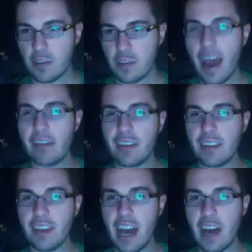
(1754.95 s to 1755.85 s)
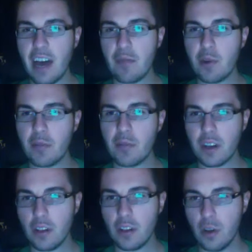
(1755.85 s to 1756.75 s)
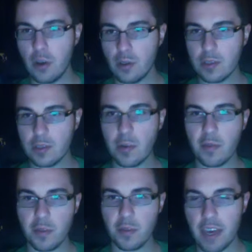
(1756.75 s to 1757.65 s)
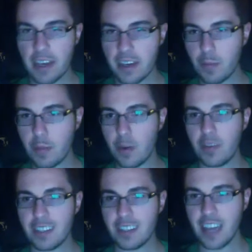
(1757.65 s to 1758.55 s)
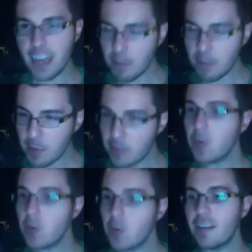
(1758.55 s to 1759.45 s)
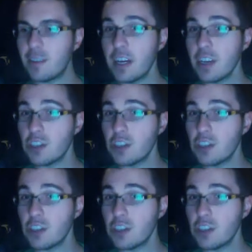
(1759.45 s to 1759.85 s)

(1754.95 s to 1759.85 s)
So having to have perfect clothes, perfect makeup, perfect tan, perfect whatever,